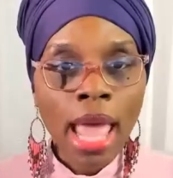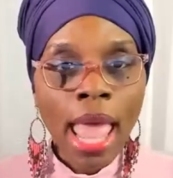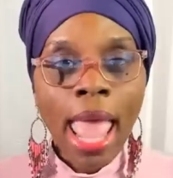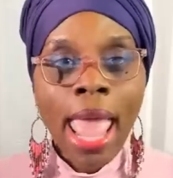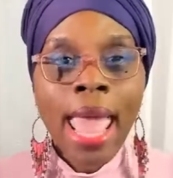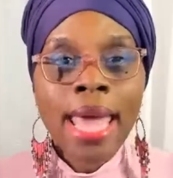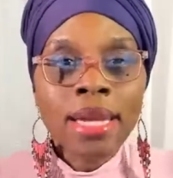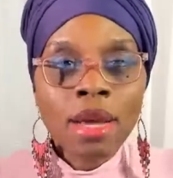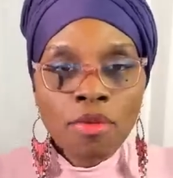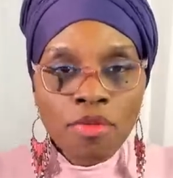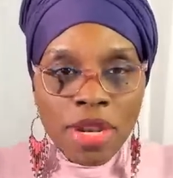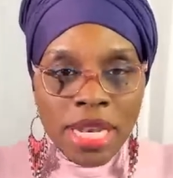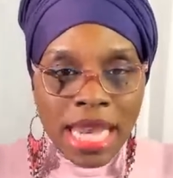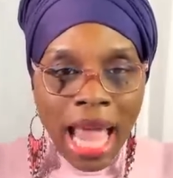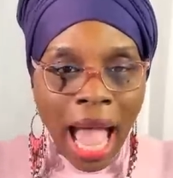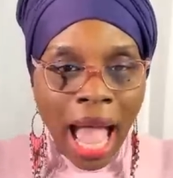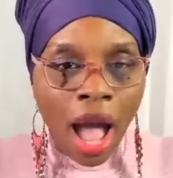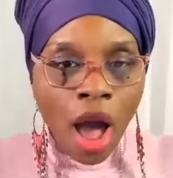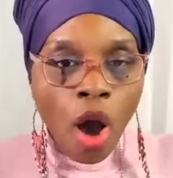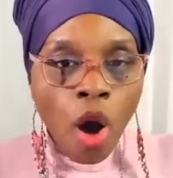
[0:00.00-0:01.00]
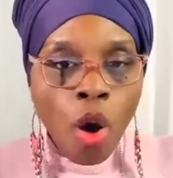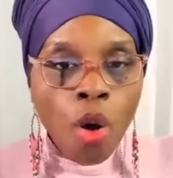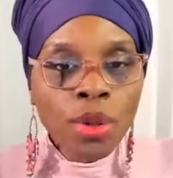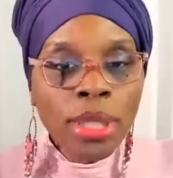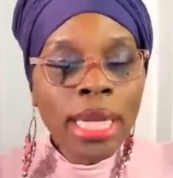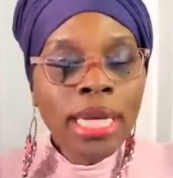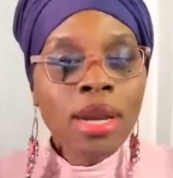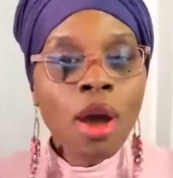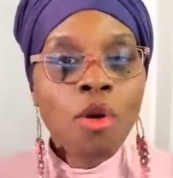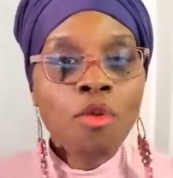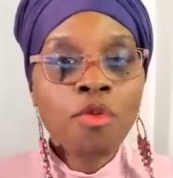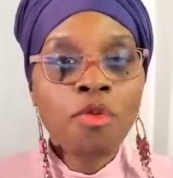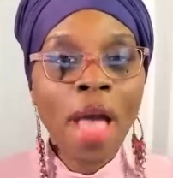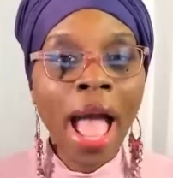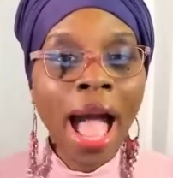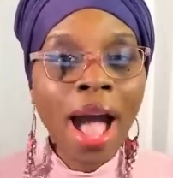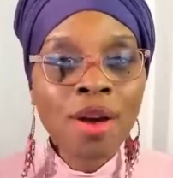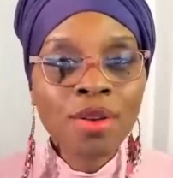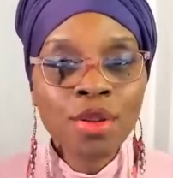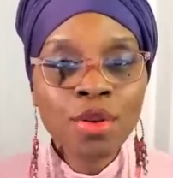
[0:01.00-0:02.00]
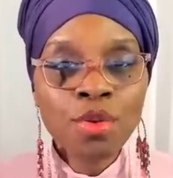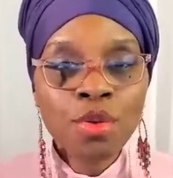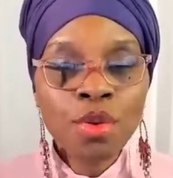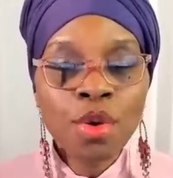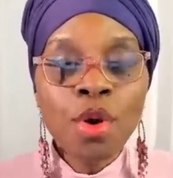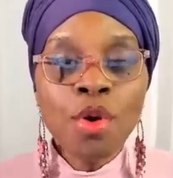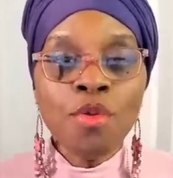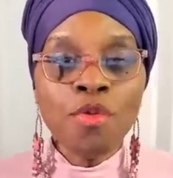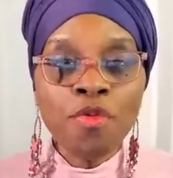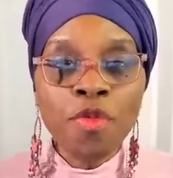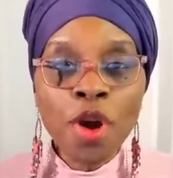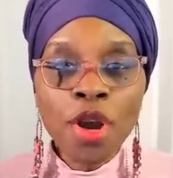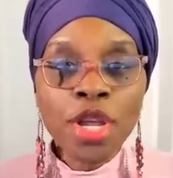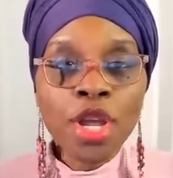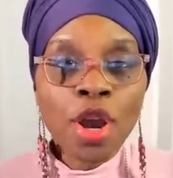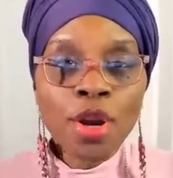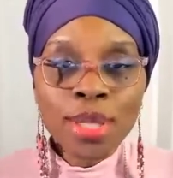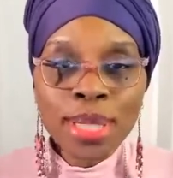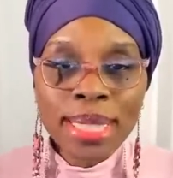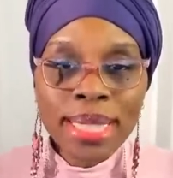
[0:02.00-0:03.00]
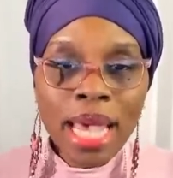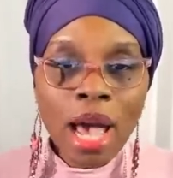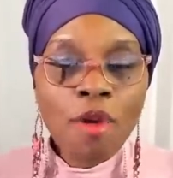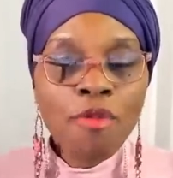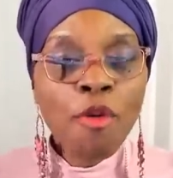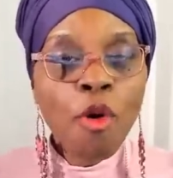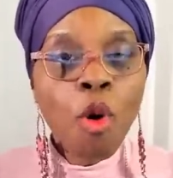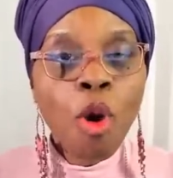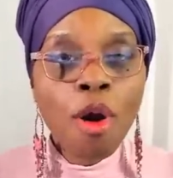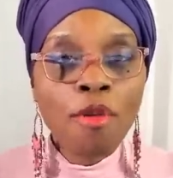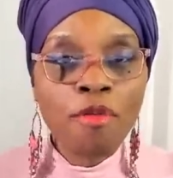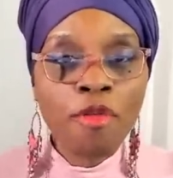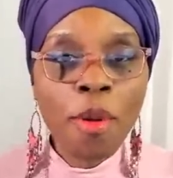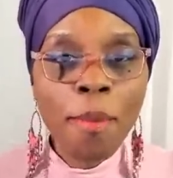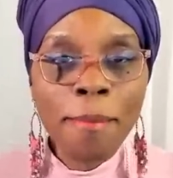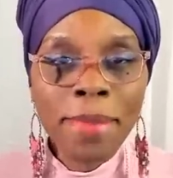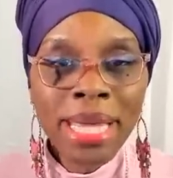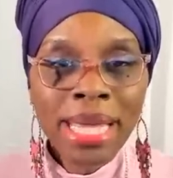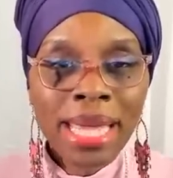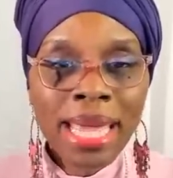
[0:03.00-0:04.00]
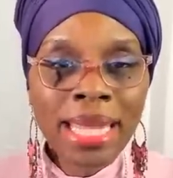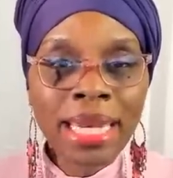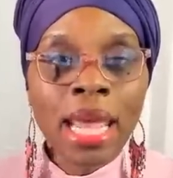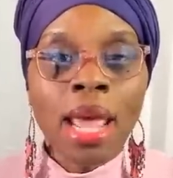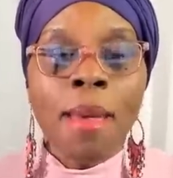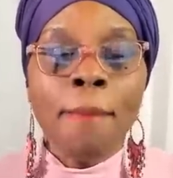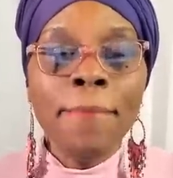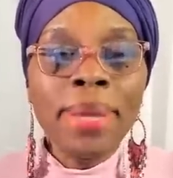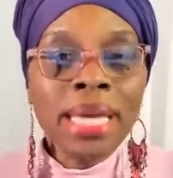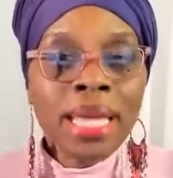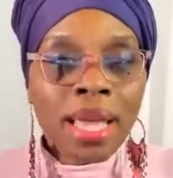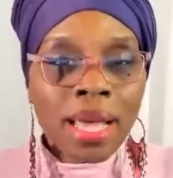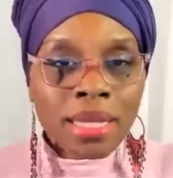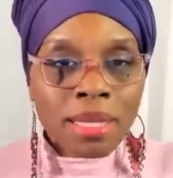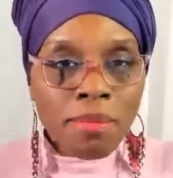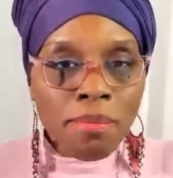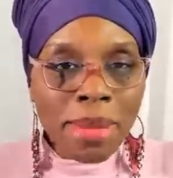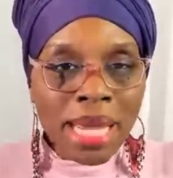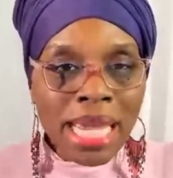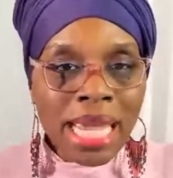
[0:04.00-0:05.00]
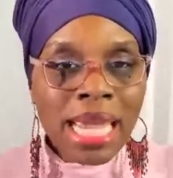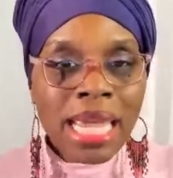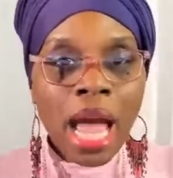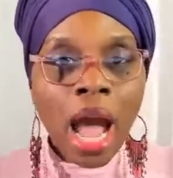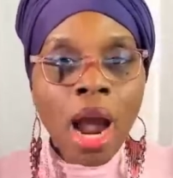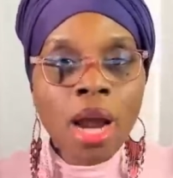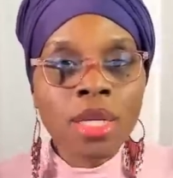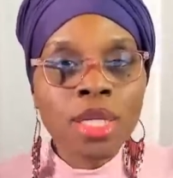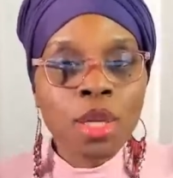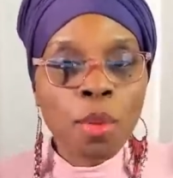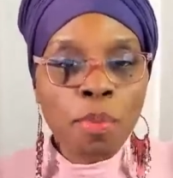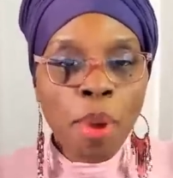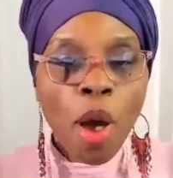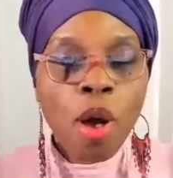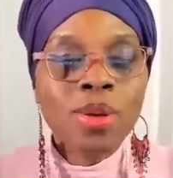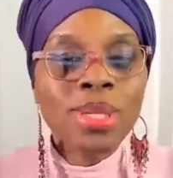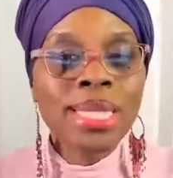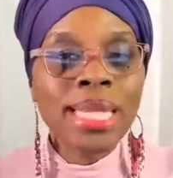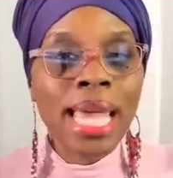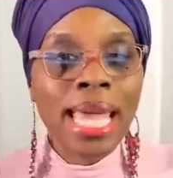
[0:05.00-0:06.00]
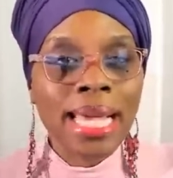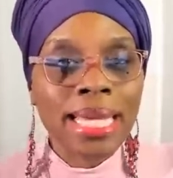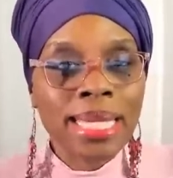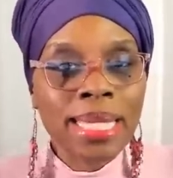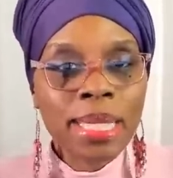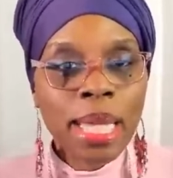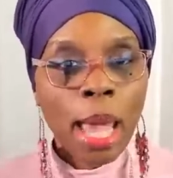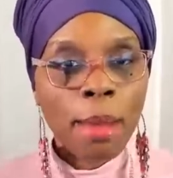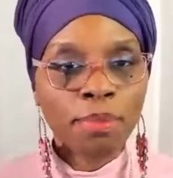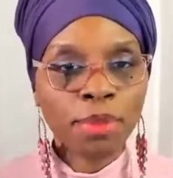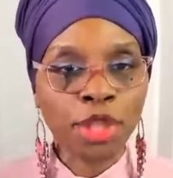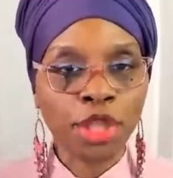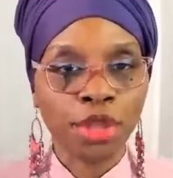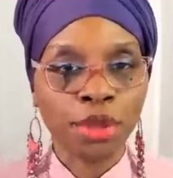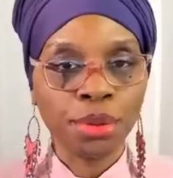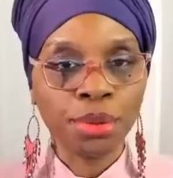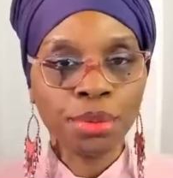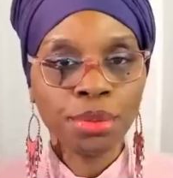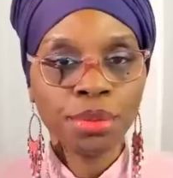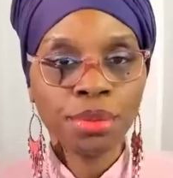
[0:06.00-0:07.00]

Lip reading: and of not holding no value for yourself or for men, because men are supposed to accept you.